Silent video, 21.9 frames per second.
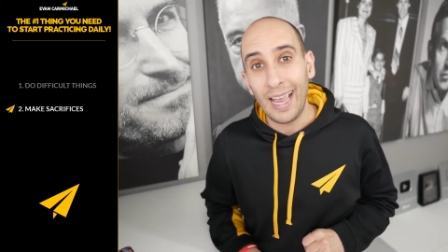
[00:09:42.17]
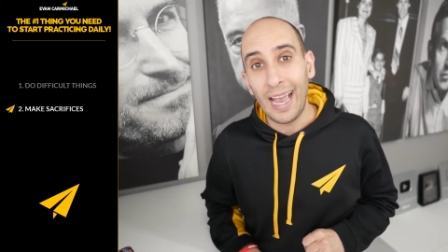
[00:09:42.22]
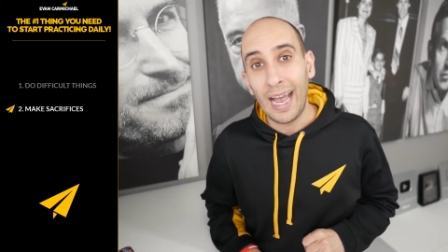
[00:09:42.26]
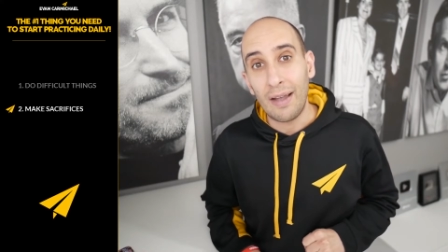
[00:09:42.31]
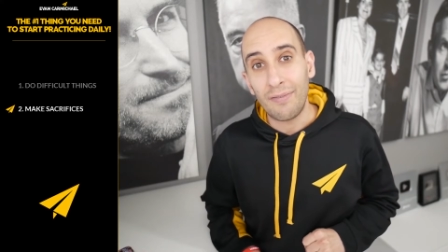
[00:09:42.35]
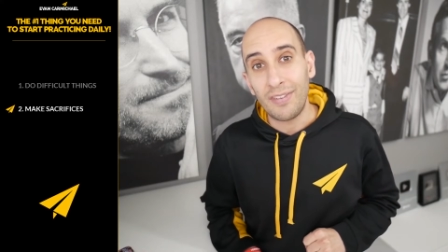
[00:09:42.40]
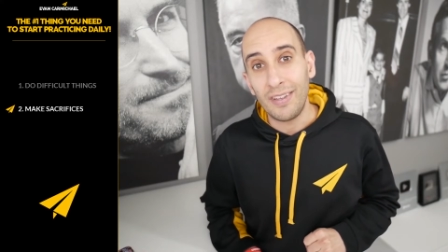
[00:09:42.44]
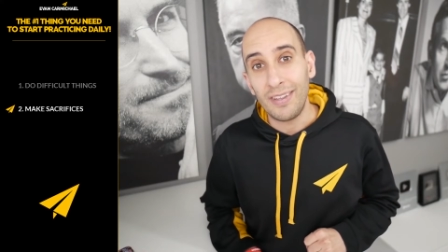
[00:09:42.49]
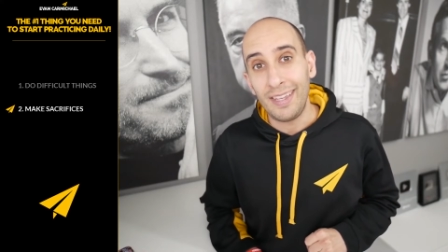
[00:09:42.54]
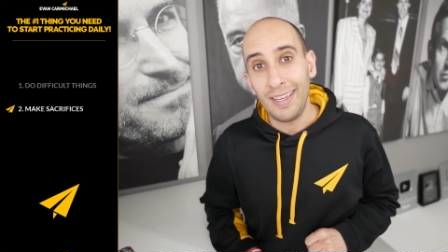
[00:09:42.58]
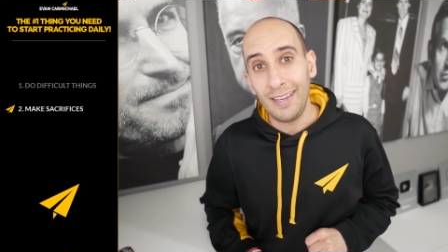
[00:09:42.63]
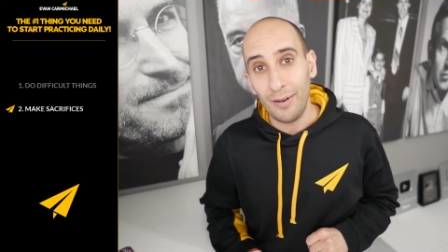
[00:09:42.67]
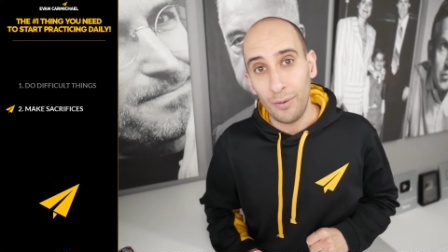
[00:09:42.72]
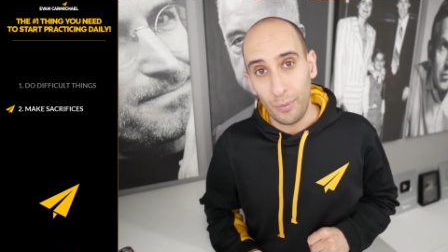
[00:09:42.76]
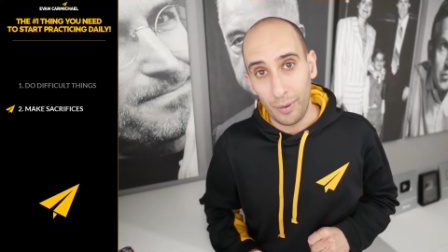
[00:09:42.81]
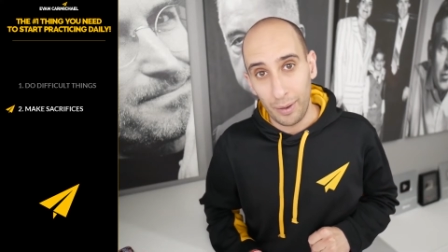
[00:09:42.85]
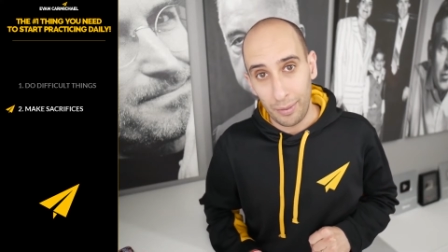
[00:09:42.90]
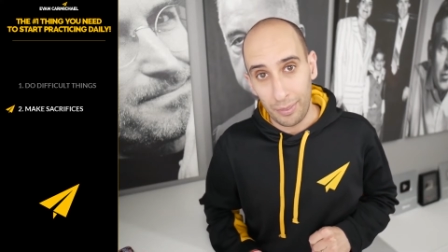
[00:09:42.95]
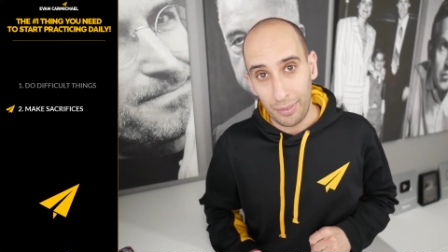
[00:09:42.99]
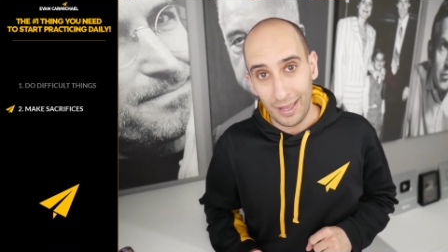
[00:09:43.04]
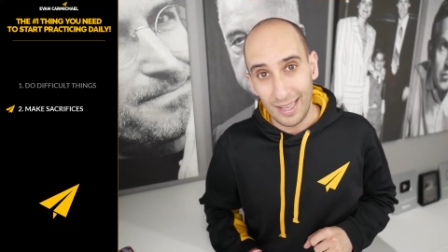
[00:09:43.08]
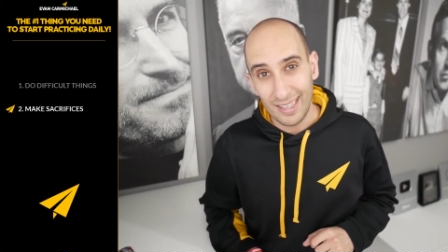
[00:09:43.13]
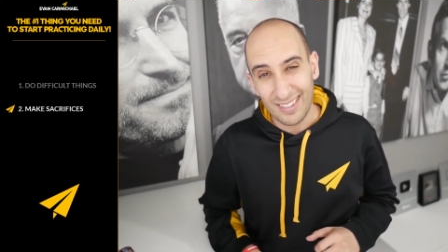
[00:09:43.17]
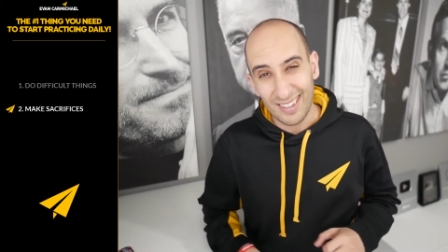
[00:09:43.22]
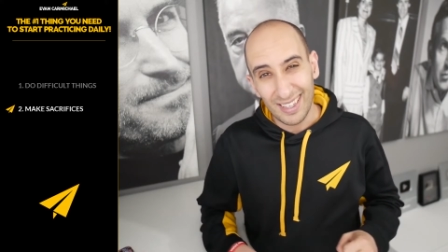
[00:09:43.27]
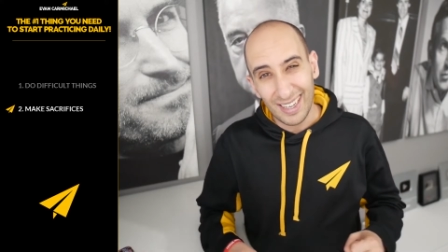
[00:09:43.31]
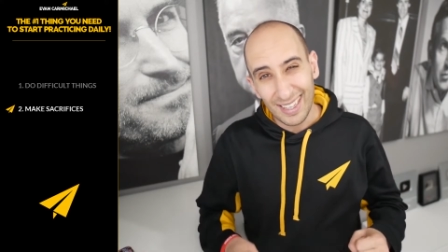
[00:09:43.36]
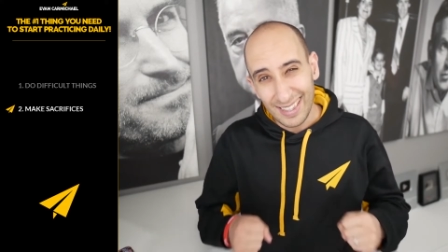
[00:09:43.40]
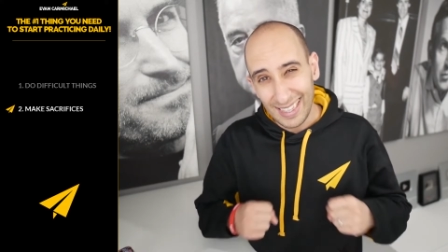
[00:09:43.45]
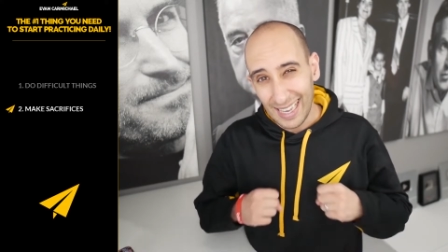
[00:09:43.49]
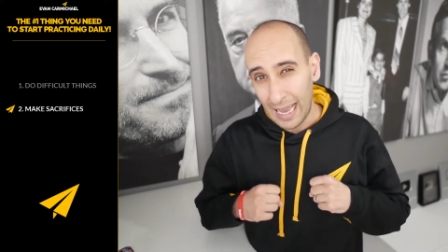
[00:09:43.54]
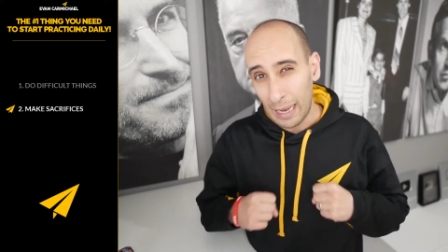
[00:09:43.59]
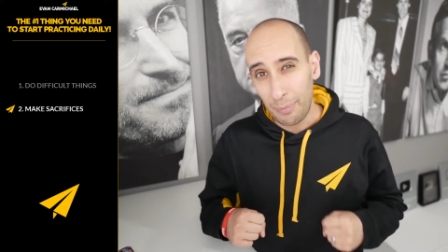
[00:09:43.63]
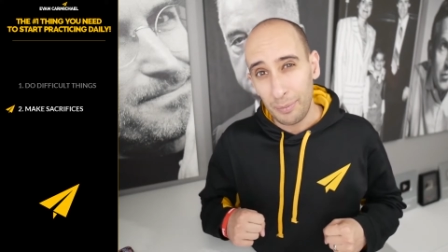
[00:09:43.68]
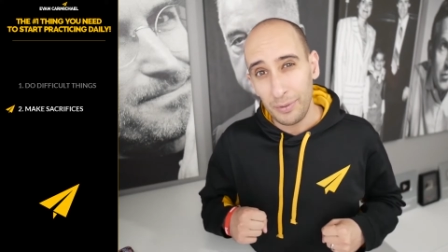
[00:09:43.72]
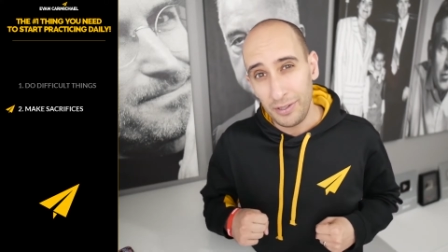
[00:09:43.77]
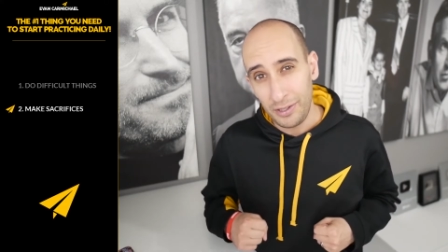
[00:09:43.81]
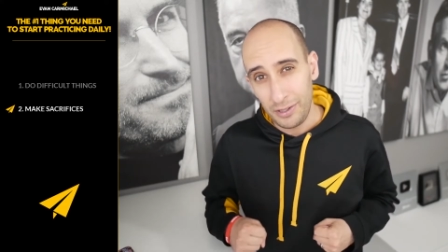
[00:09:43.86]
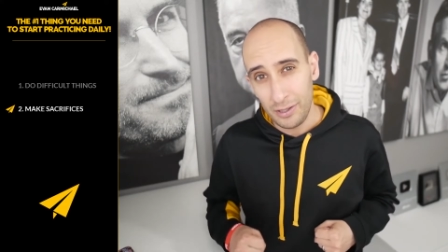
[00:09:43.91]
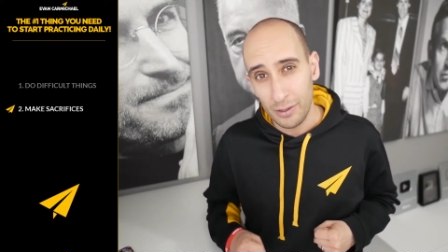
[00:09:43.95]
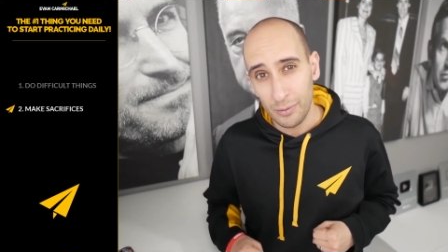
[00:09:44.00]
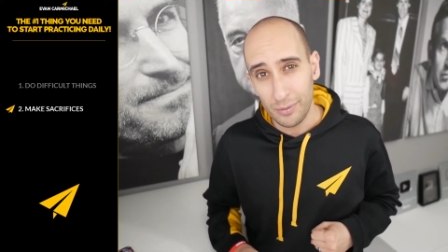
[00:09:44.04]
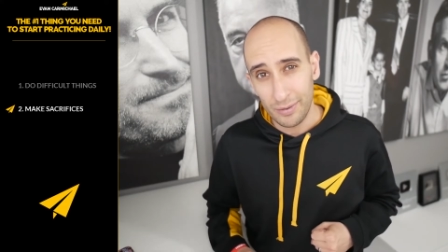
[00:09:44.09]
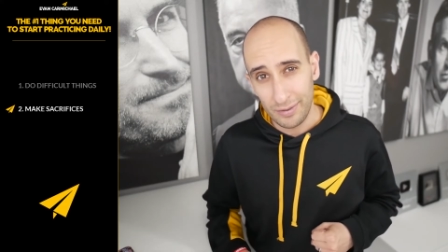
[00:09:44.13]
have to deal with, it's gonna tap
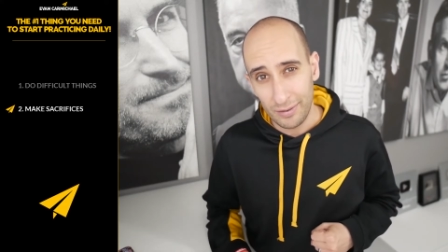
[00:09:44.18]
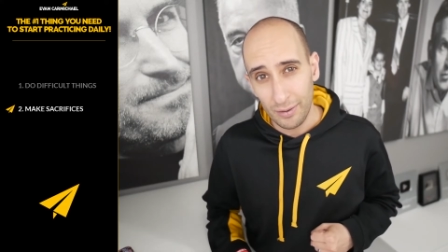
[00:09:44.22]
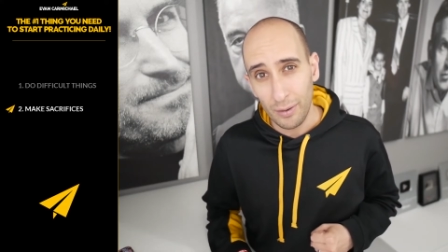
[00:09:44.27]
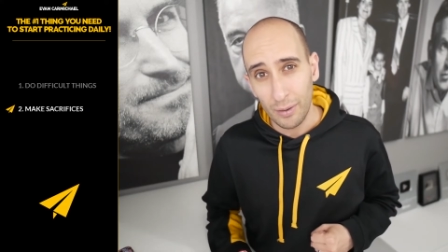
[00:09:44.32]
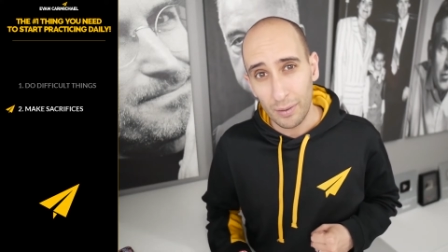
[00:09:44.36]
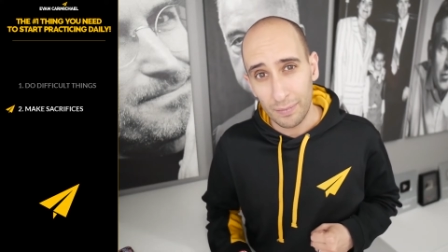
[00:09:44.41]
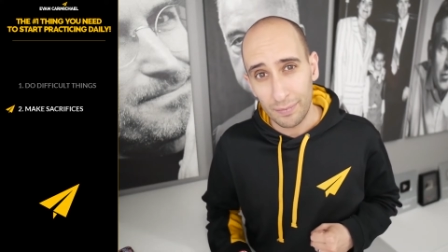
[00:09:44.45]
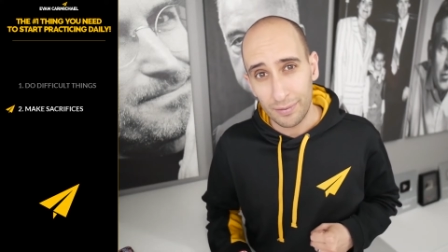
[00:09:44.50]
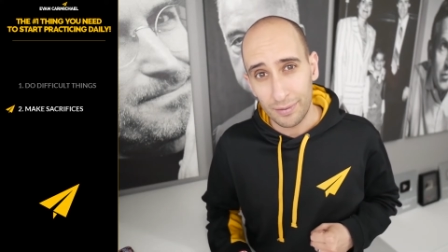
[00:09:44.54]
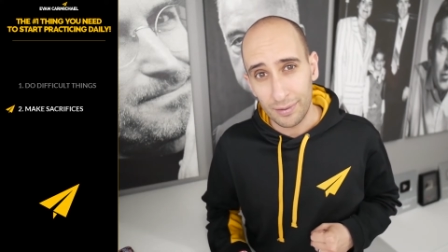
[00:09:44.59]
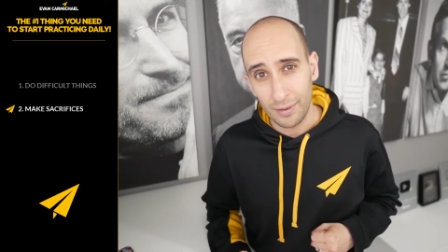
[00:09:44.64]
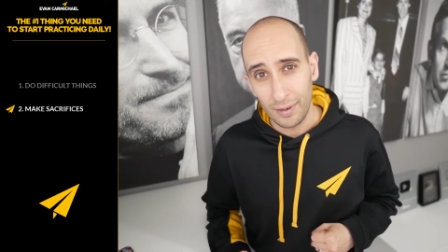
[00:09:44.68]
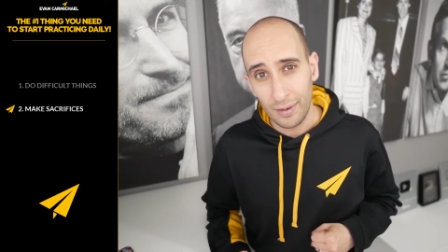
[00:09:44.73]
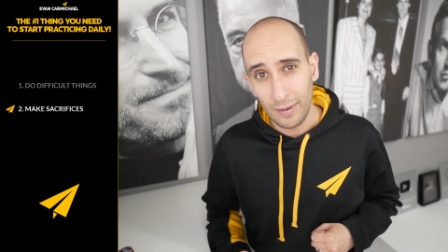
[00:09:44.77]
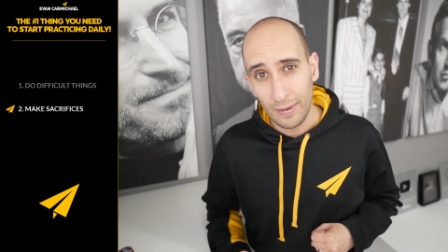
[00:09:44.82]
into your reserves